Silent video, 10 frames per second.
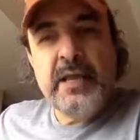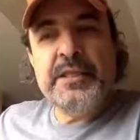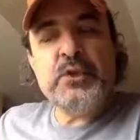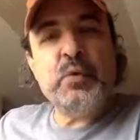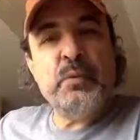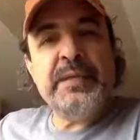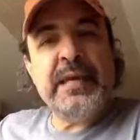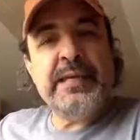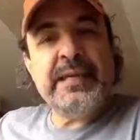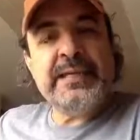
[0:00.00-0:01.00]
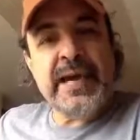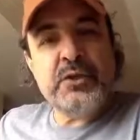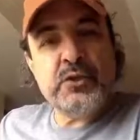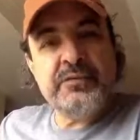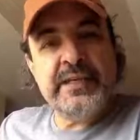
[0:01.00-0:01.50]
This will be a
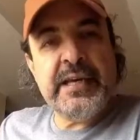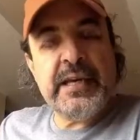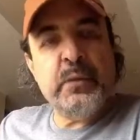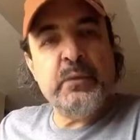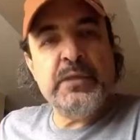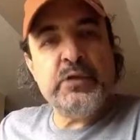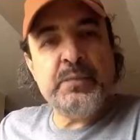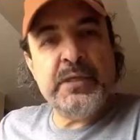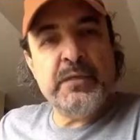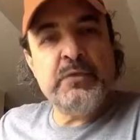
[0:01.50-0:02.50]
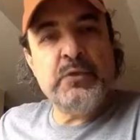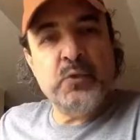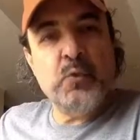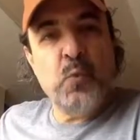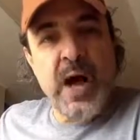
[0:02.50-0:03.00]
catastrophe, and I will explain to
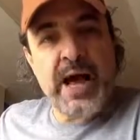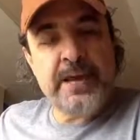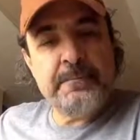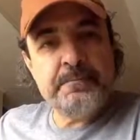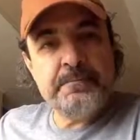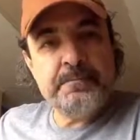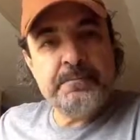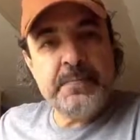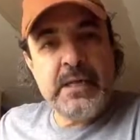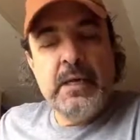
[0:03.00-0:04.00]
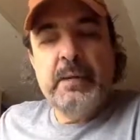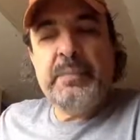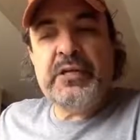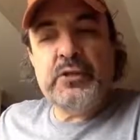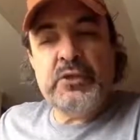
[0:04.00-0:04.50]
you why.
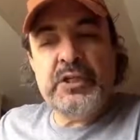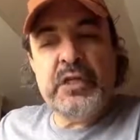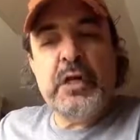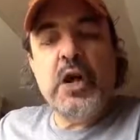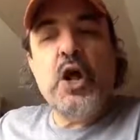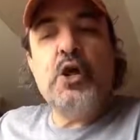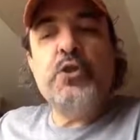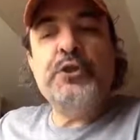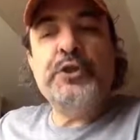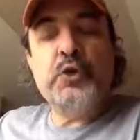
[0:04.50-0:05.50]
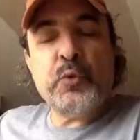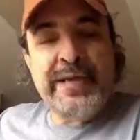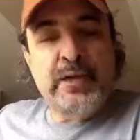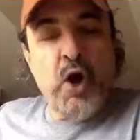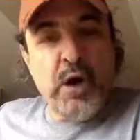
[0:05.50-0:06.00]
Because you see, the
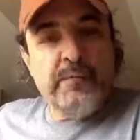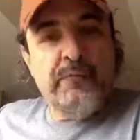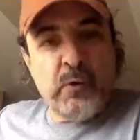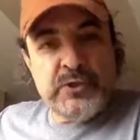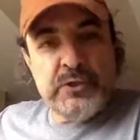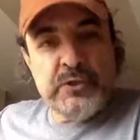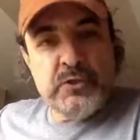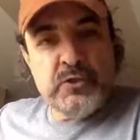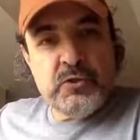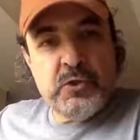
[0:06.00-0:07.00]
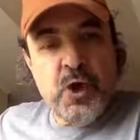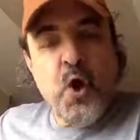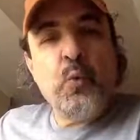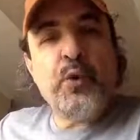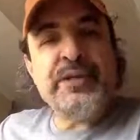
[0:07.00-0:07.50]
Ukrainian armed forces
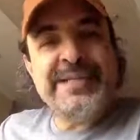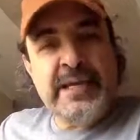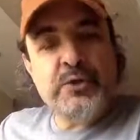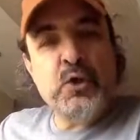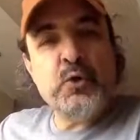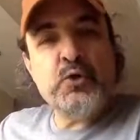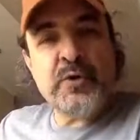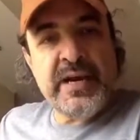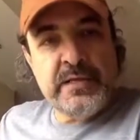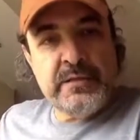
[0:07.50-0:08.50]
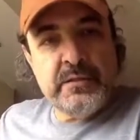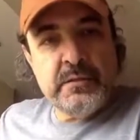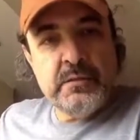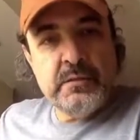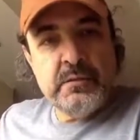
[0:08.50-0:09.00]
were NATO trained.
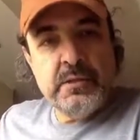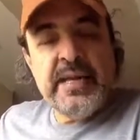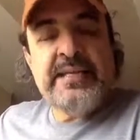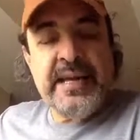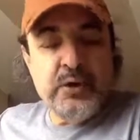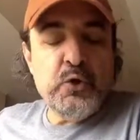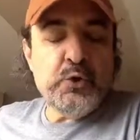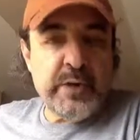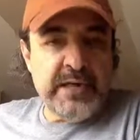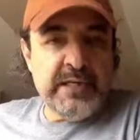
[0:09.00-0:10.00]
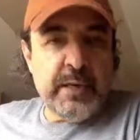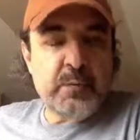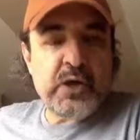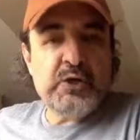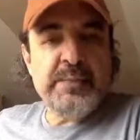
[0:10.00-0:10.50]
NATO trained
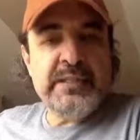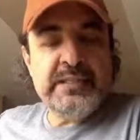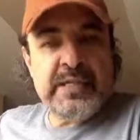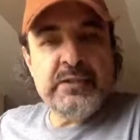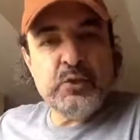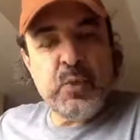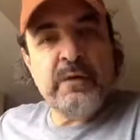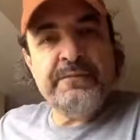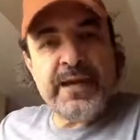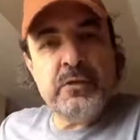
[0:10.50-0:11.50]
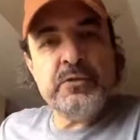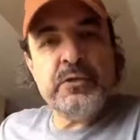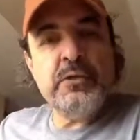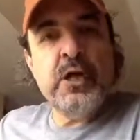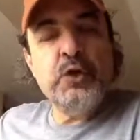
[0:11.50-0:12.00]
approximately 10 to
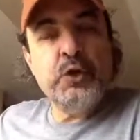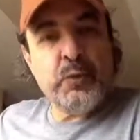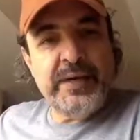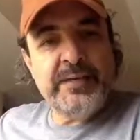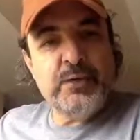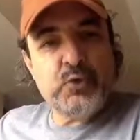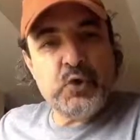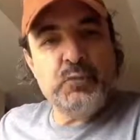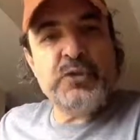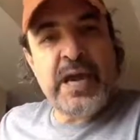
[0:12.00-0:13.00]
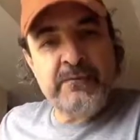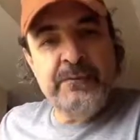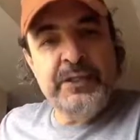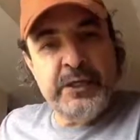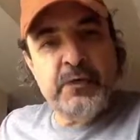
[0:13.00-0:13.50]
12,000 Ukrainian troops
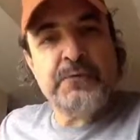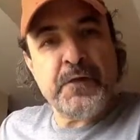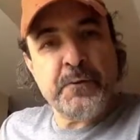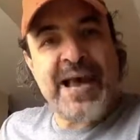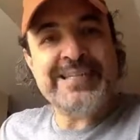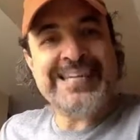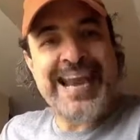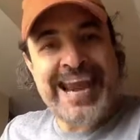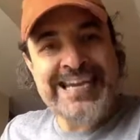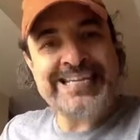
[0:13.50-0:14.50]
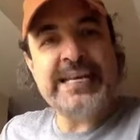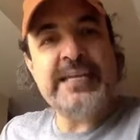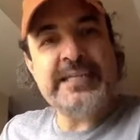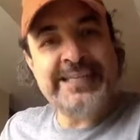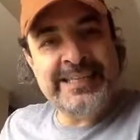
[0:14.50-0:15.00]
every year for the past 8
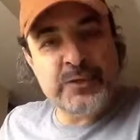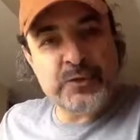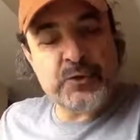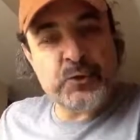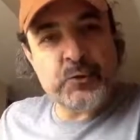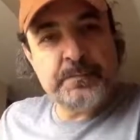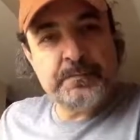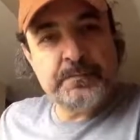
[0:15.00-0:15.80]
years.